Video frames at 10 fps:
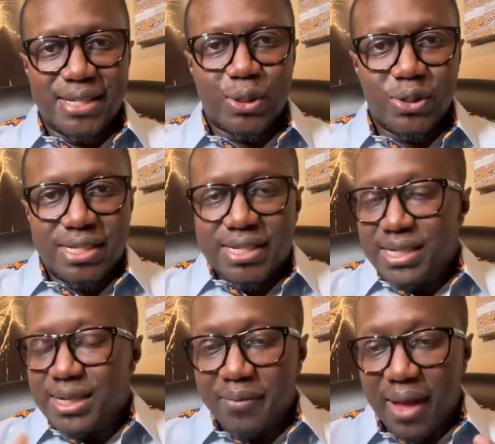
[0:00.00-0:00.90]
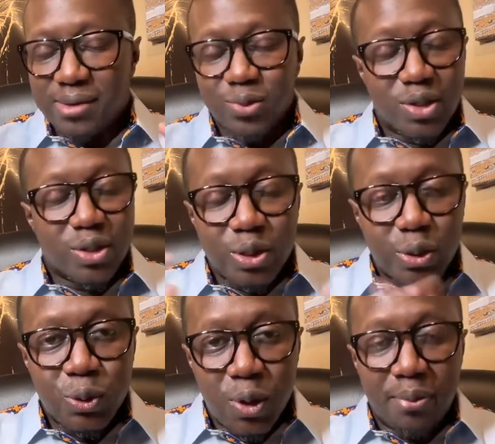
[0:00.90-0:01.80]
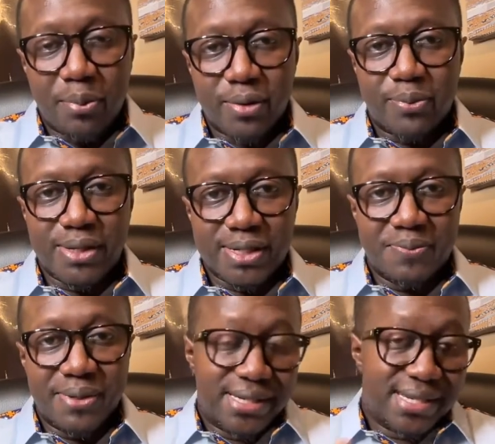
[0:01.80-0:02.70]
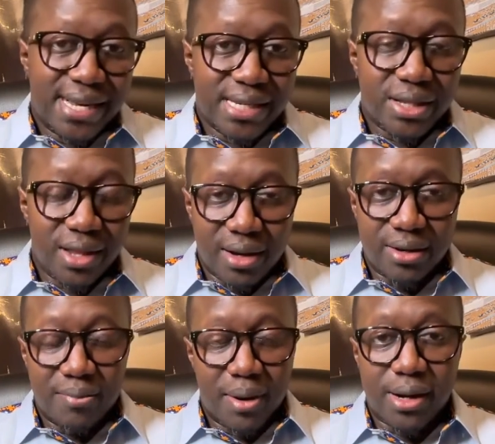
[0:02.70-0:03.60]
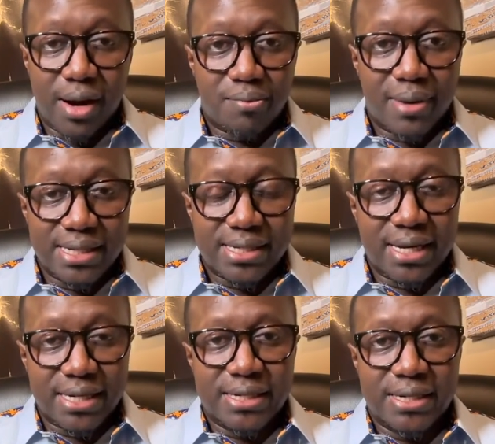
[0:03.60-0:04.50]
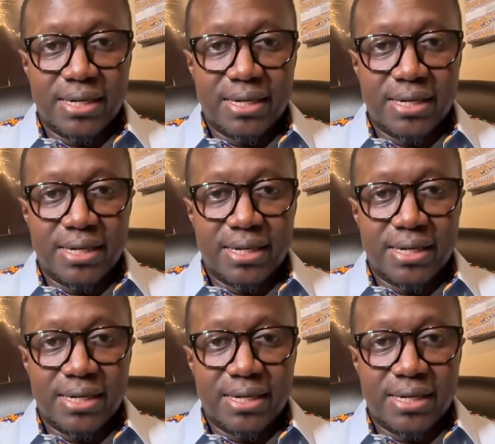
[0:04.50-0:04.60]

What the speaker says: So it's things sometimes we don't do on purpose, but it says a lot about our mindset.